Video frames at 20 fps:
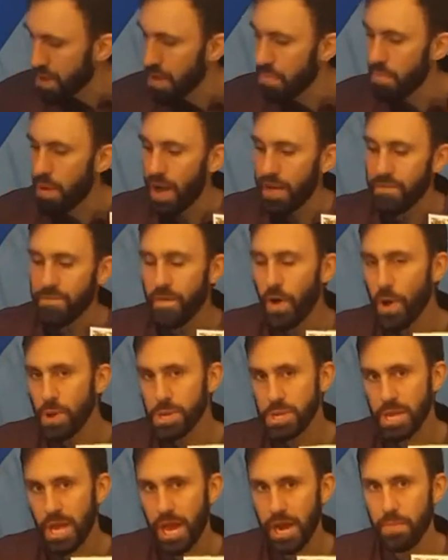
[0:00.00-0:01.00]
My
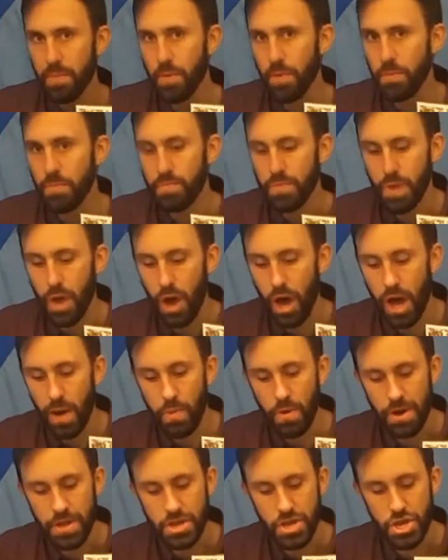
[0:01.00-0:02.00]
first animal I
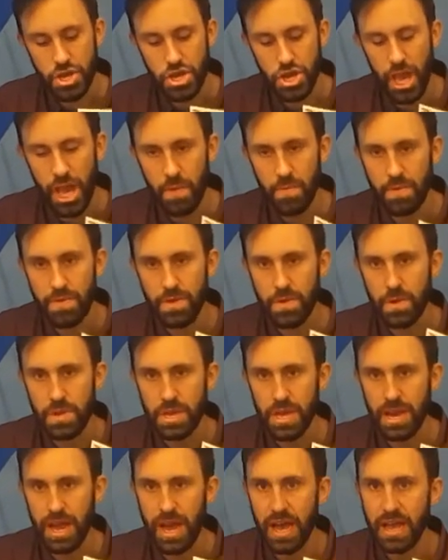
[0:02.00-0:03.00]
wanted to share with you
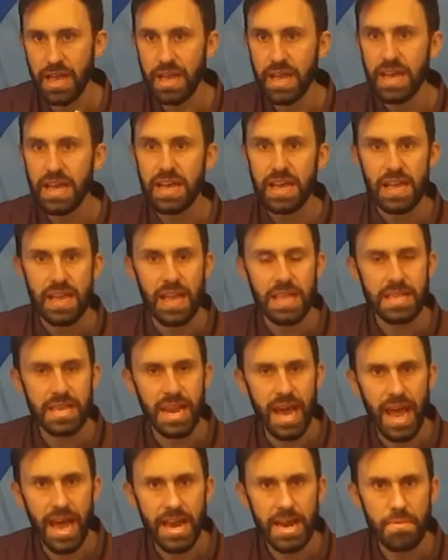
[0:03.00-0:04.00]
today is an
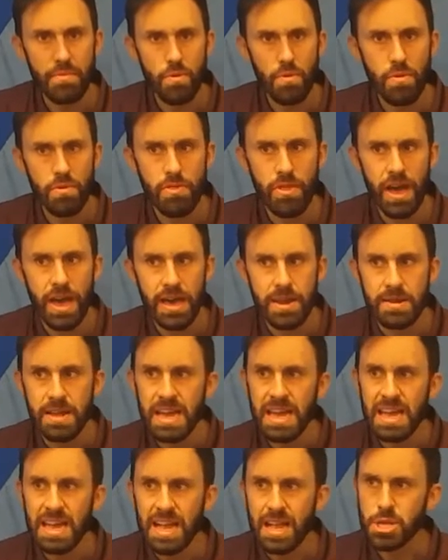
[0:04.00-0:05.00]
animal
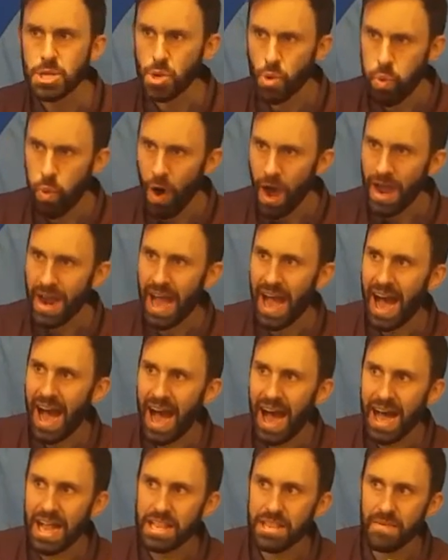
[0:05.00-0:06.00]
that is quite
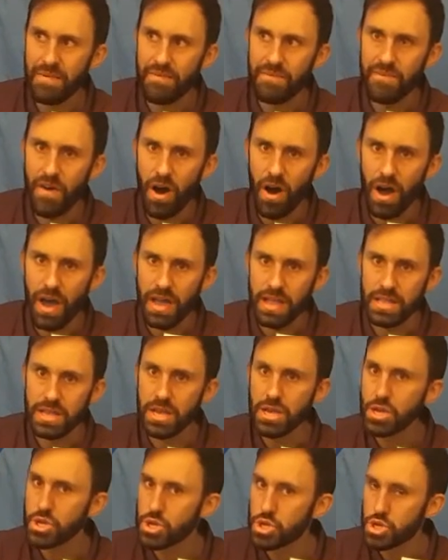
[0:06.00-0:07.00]
hard to find
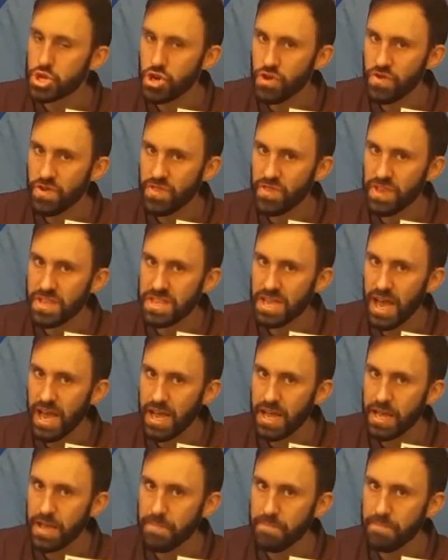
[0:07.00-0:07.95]
during the day.